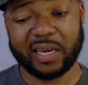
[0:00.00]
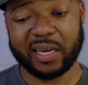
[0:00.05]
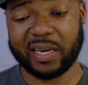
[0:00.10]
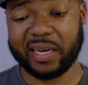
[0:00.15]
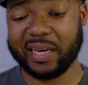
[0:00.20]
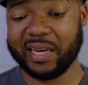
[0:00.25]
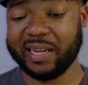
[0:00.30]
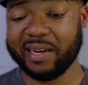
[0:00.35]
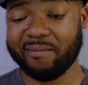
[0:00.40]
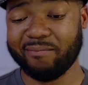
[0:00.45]

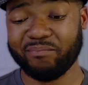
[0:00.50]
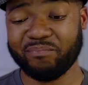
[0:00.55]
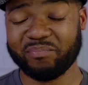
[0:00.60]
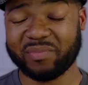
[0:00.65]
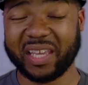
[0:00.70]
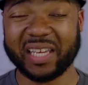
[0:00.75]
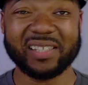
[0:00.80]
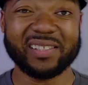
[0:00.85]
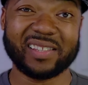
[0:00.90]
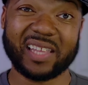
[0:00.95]
and
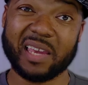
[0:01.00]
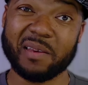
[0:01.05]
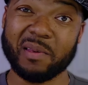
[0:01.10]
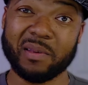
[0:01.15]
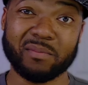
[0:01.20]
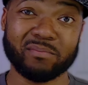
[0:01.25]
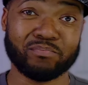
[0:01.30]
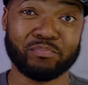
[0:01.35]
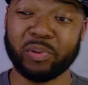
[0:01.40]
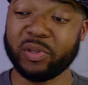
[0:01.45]
they stay
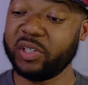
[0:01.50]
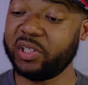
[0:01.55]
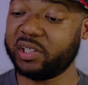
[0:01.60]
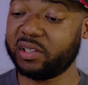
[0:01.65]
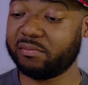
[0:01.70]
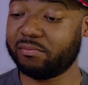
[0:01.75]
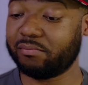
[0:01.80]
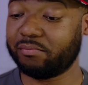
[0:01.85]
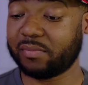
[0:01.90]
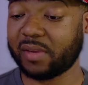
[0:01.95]

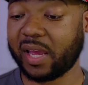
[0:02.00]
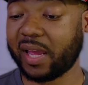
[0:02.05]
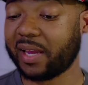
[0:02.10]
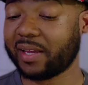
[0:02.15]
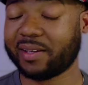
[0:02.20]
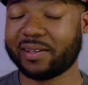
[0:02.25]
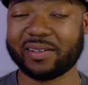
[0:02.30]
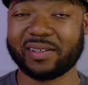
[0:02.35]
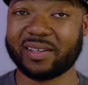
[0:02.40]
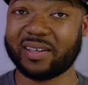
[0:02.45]
put. I
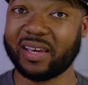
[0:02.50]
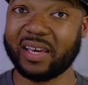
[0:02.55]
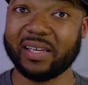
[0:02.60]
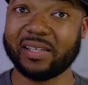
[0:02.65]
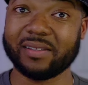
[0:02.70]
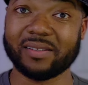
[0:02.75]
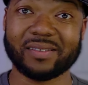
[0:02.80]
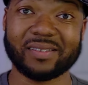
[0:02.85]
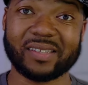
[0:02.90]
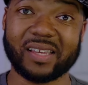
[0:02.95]

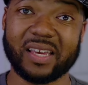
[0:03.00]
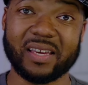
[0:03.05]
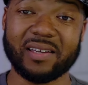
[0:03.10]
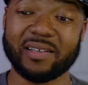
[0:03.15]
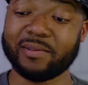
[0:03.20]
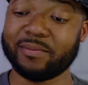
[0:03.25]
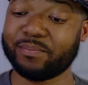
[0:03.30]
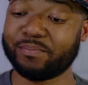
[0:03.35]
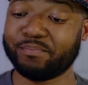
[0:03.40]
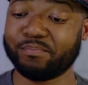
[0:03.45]
can't
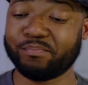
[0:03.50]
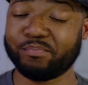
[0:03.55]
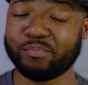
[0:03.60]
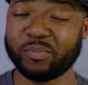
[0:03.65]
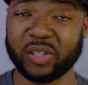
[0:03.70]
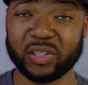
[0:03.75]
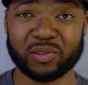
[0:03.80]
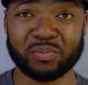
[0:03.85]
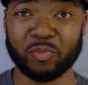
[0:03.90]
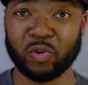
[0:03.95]
say
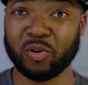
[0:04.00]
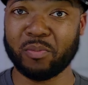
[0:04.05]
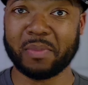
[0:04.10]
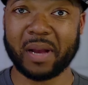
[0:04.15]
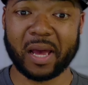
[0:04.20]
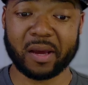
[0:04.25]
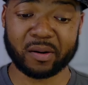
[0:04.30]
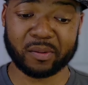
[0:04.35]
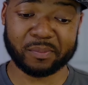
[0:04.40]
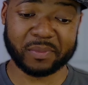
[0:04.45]
much more
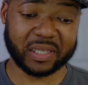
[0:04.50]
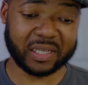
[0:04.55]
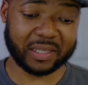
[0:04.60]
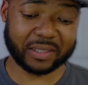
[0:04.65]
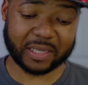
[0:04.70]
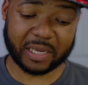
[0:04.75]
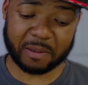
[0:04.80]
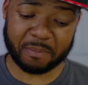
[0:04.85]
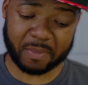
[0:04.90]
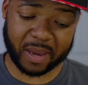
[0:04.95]
about them,
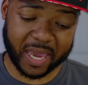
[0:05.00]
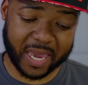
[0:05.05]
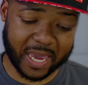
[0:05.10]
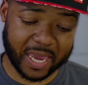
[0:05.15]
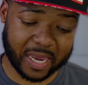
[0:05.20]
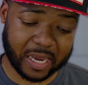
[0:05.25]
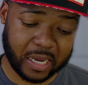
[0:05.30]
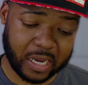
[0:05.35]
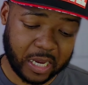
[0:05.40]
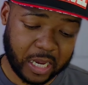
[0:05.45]
anything
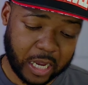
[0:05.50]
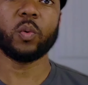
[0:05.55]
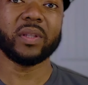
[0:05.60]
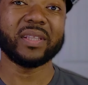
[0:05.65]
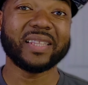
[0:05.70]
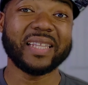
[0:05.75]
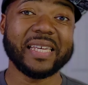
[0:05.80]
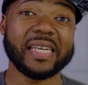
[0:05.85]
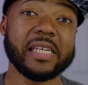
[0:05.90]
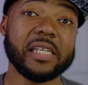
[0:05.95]
bad. So
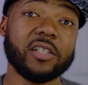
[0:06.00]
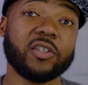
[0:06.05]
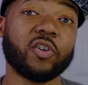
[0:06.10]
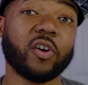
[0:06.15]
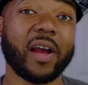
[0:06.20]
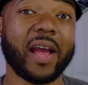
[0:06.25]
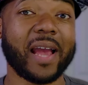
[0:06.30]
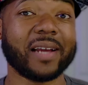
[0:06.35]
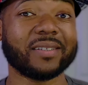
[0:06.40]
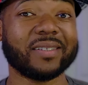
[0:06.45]
with these,
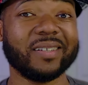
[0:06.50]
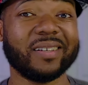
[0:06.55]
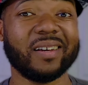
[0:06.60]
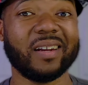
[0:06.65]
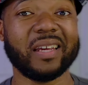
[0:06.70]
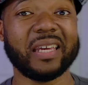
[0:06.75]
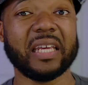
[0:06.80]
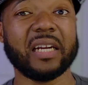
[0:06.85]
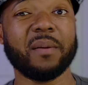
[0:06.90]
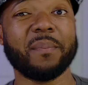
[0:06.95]
you're actually
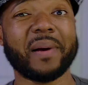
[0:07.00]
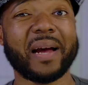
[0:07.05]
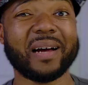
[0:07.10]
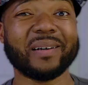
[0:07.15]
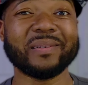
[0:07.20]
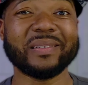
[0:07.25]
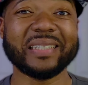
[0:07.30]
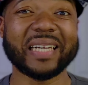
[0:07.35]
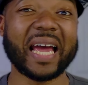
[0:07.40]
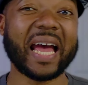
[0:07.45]
gonna get
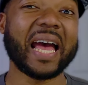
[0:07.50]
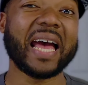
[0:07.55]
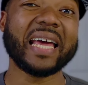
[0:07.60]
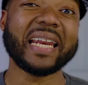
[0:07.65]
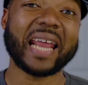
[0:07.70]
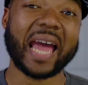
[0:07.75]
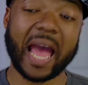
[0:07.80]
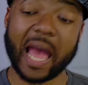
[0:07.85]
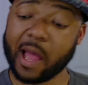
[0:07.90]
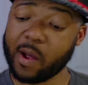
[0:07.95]
about
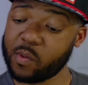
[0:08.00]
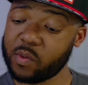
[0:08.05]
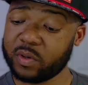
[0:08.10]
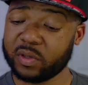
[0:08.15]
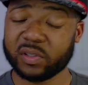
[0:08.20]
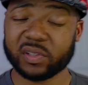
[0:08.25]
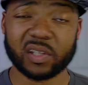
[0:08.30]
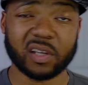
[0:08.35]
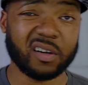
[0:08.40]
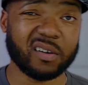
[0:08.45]
9
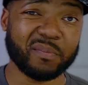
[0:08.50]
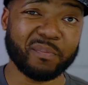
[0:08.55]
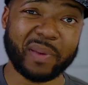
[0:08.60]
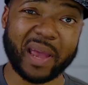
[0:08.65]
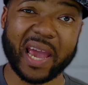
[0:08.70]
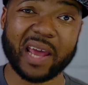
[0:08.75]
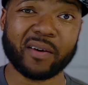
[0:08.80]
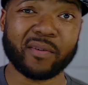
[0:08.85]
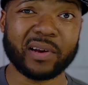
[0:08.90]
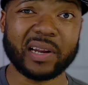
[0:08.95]
hours of
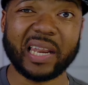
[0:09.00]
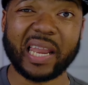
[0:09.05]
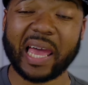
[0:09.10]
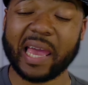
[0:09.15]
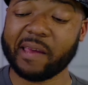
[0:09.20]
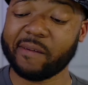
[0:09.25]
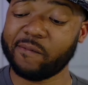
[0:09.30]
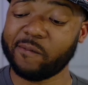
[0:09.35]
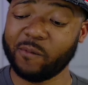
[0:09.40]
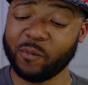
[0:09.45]
battery
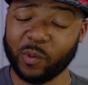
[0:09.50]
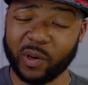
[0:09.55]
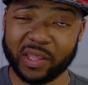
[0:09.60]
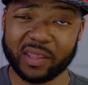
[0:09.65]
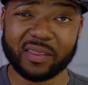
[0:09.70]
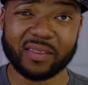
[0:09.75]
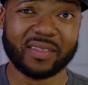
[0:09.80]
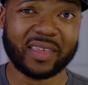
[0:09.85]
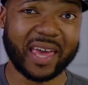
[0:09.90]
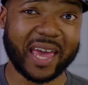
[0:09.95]
life
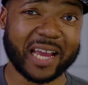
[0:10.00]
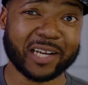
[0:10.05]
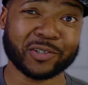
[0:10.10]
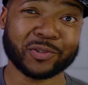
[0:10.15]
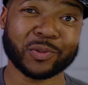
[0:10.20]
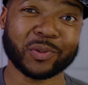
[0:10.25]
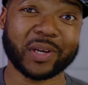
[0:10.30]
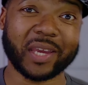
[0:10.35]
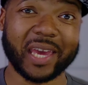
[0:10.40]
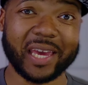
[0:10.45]
with the
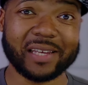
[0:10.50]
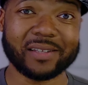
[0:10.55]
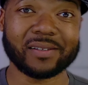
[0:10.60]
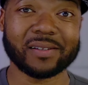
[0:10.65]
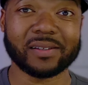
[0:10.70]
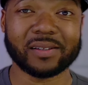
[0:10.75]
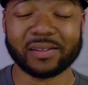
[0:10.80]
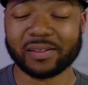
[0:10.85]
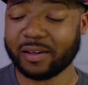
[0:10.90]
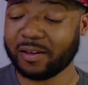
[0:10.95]
actual case
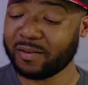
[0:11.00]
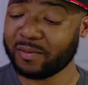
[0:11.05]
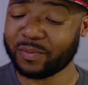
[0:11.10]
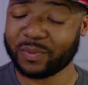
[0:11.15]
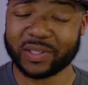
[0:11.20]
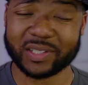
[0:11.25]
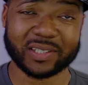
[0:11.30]
itself,